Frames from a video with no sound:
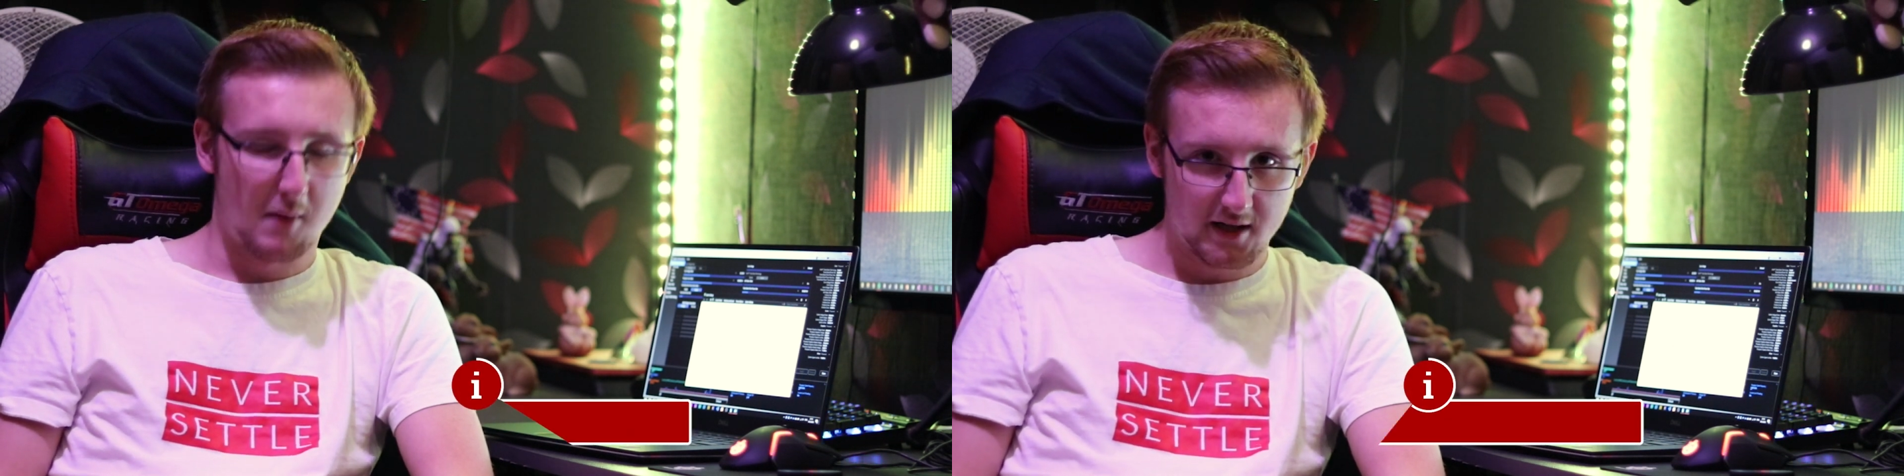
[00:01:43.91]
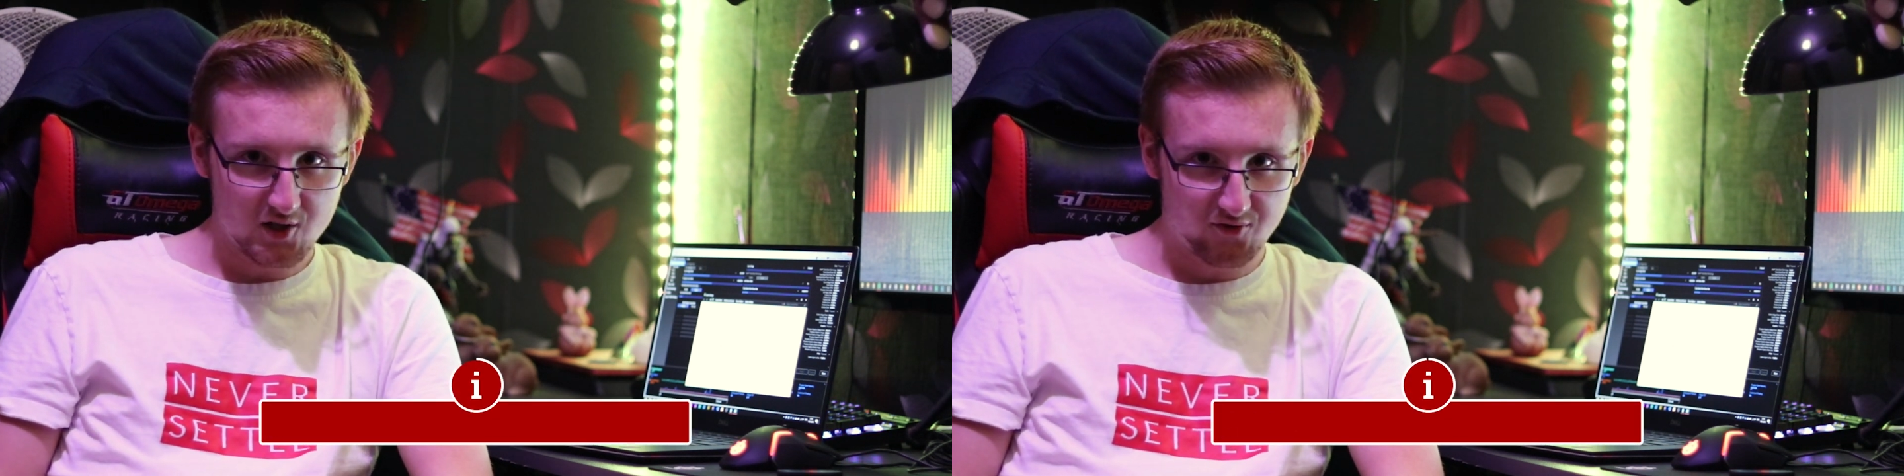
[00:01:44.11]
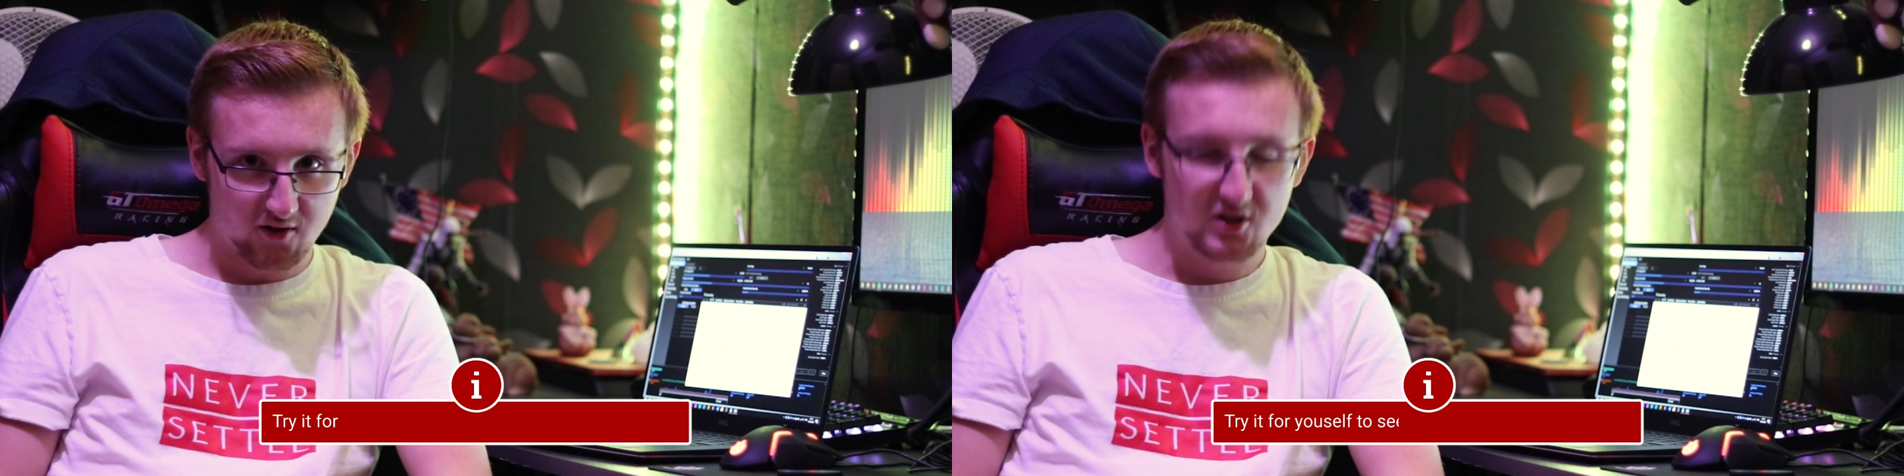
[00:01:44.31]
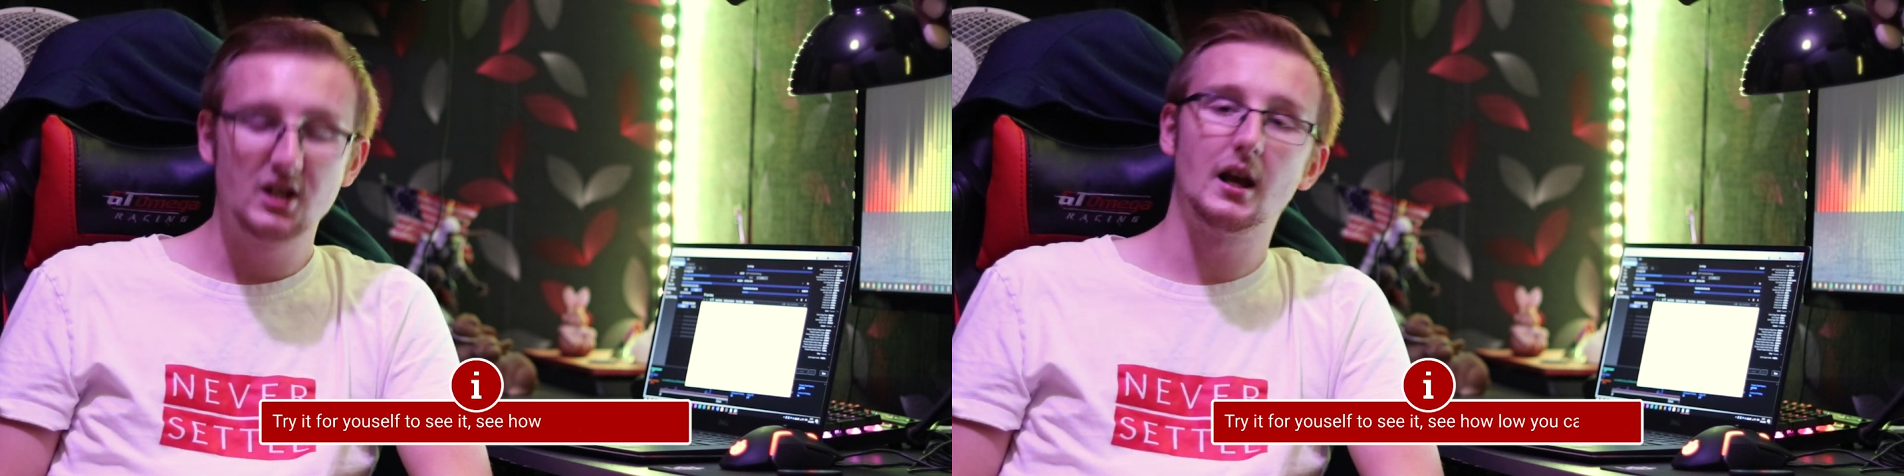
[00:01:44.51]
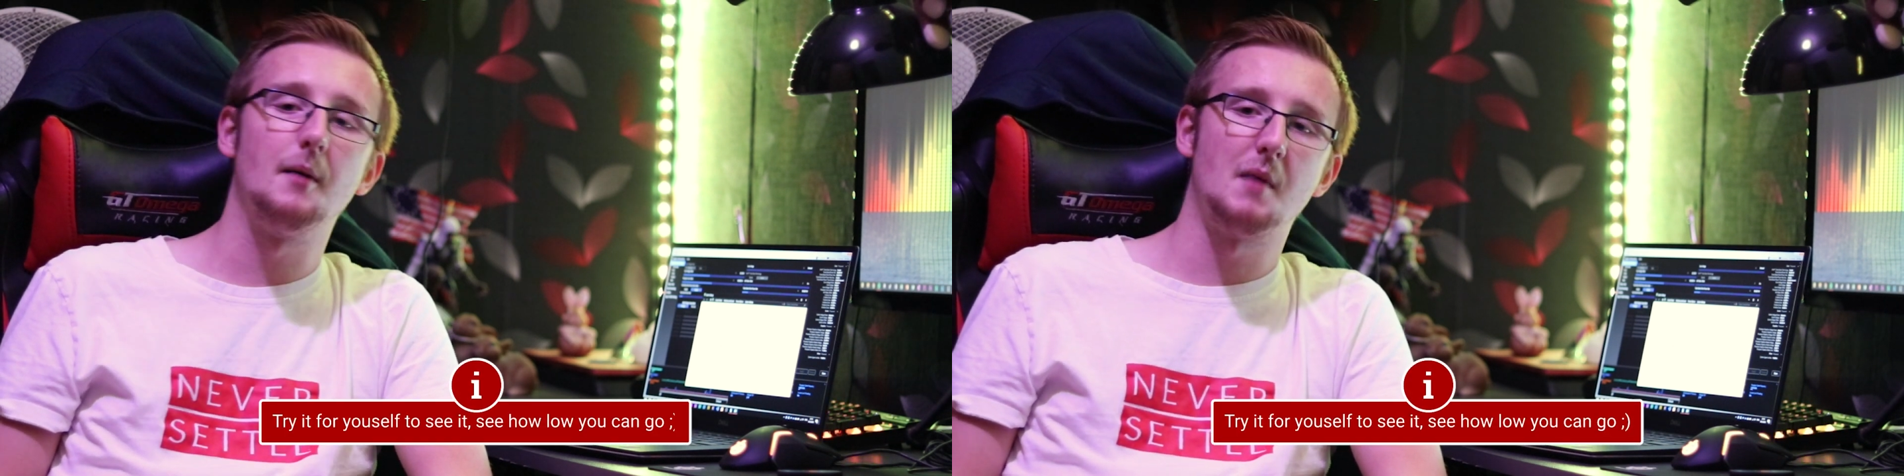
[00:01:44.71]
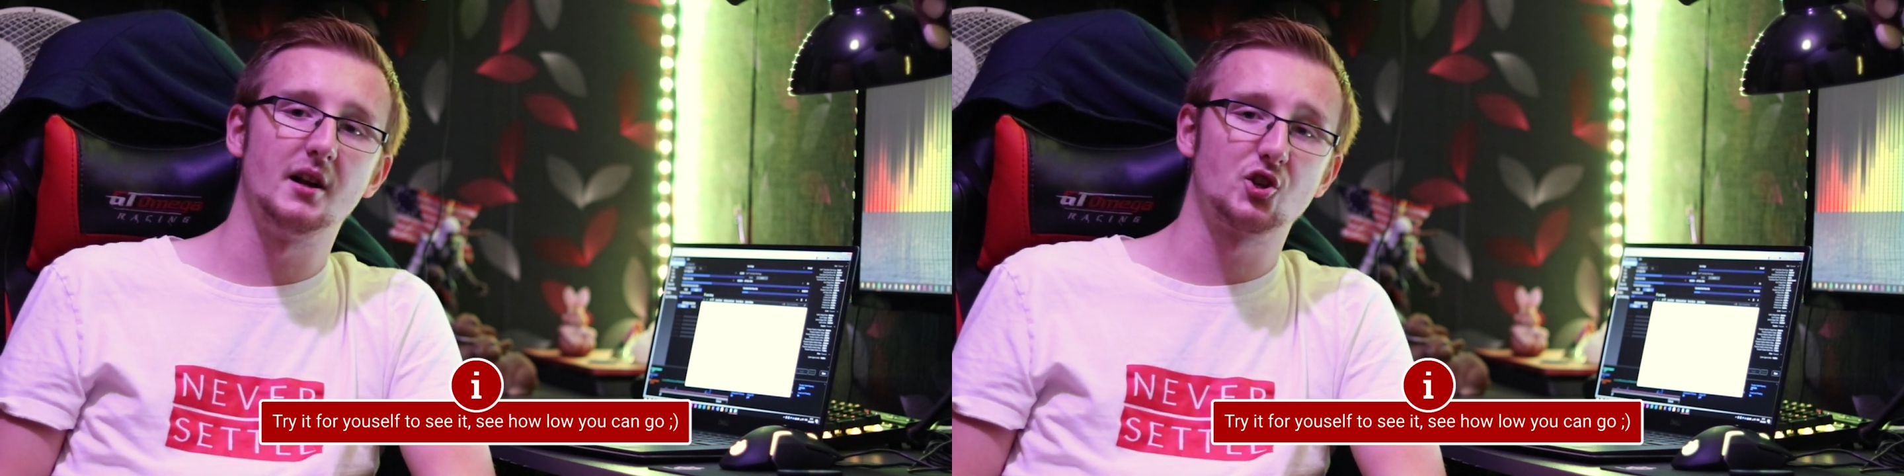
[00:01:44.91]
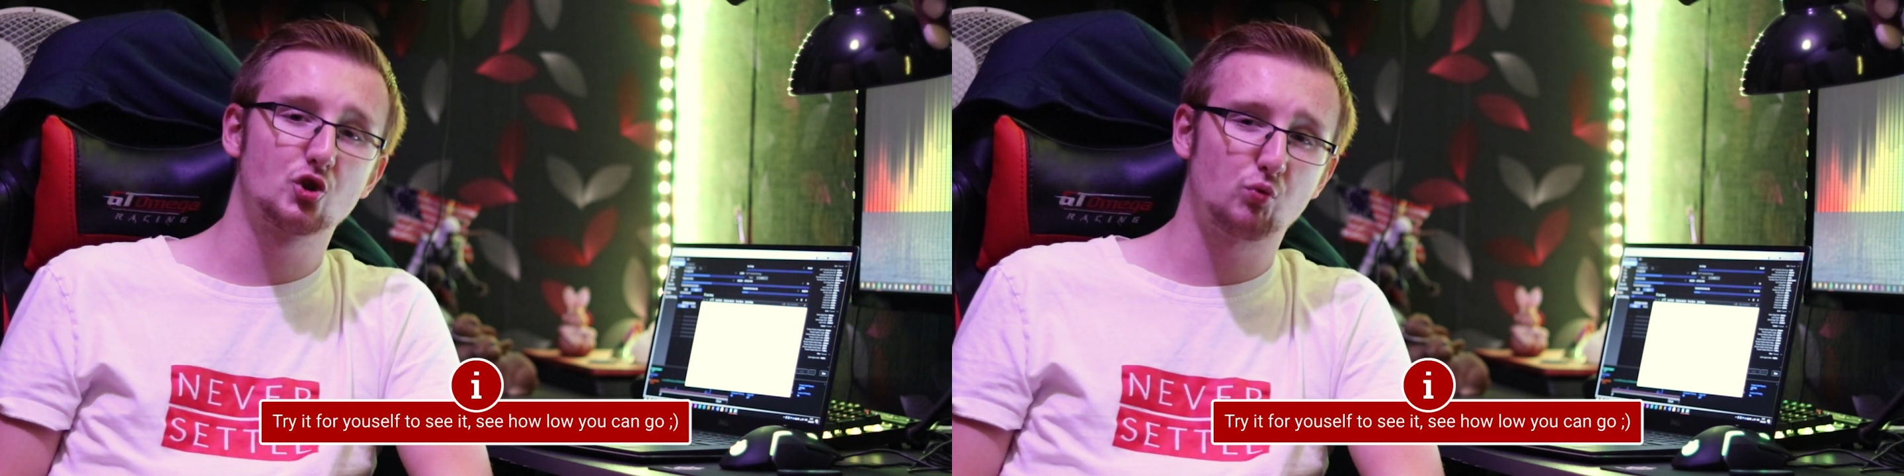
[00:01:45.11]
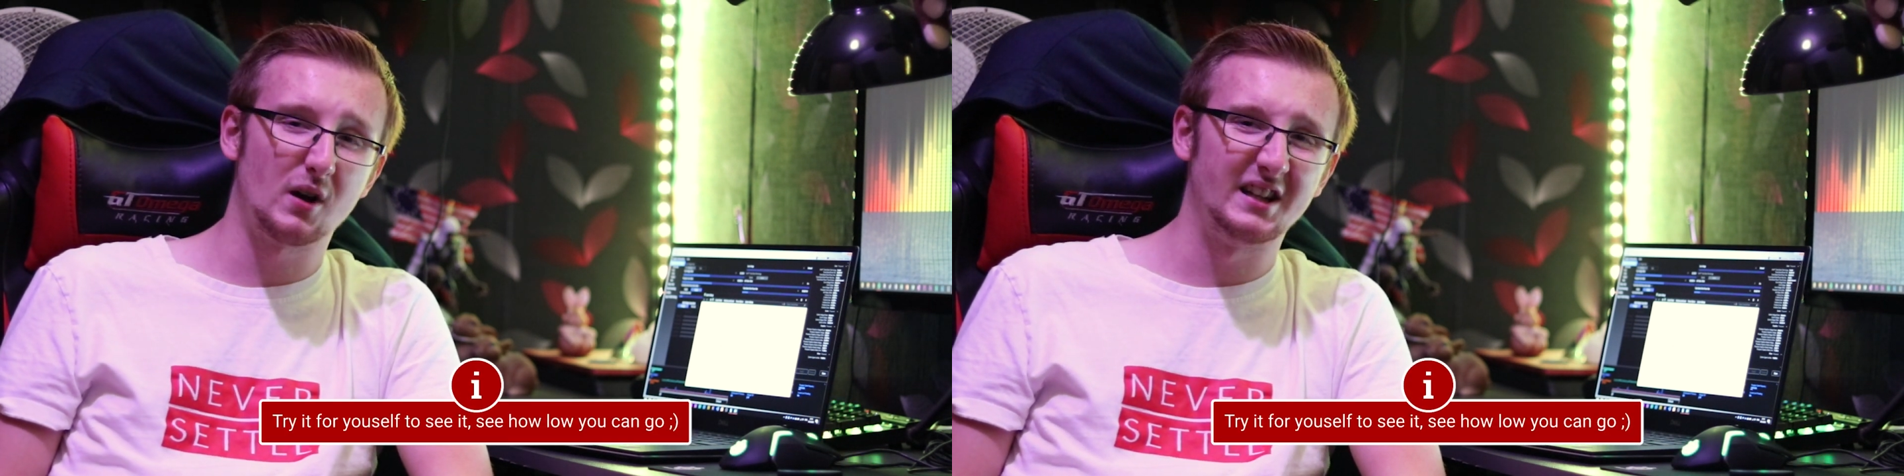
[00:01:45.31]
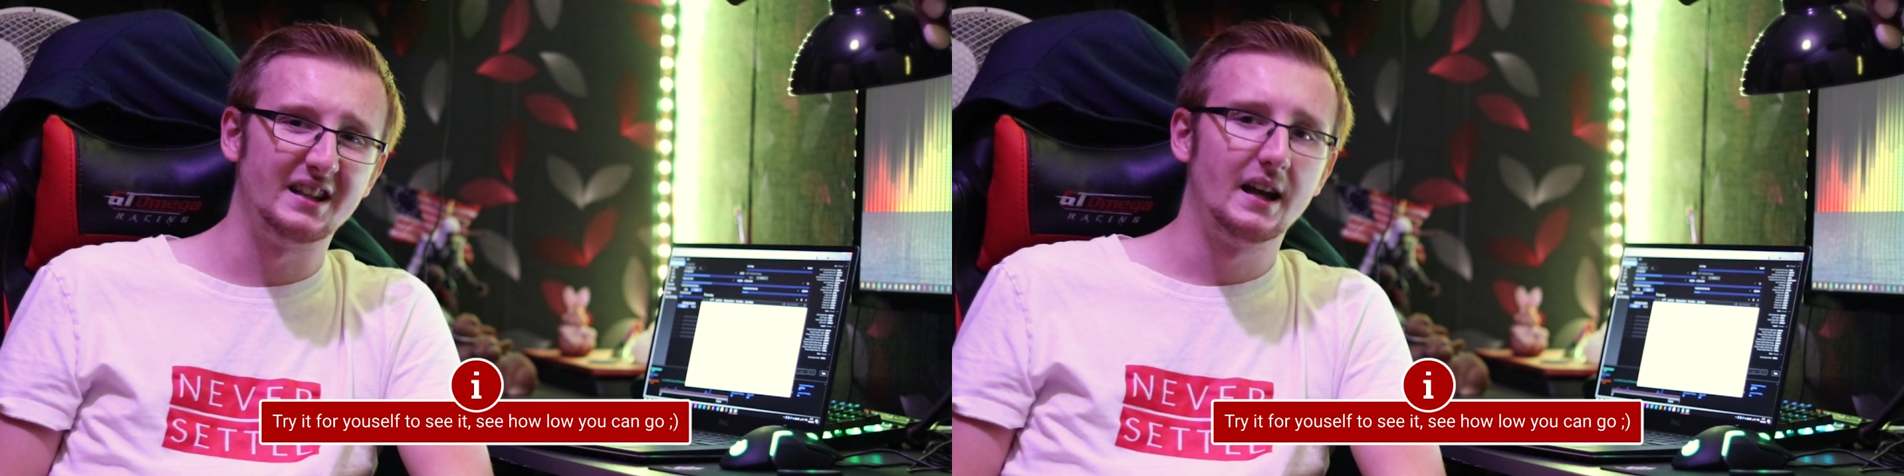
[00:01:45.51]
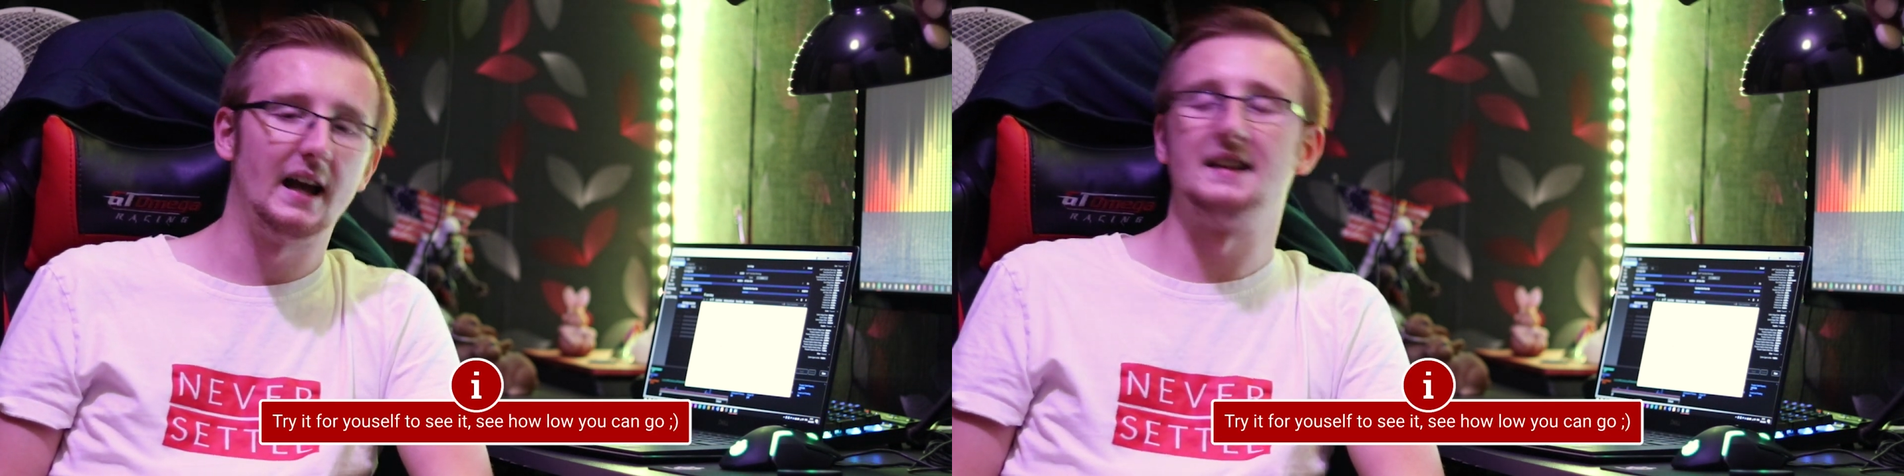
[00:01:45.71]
minus 50, and minus 20,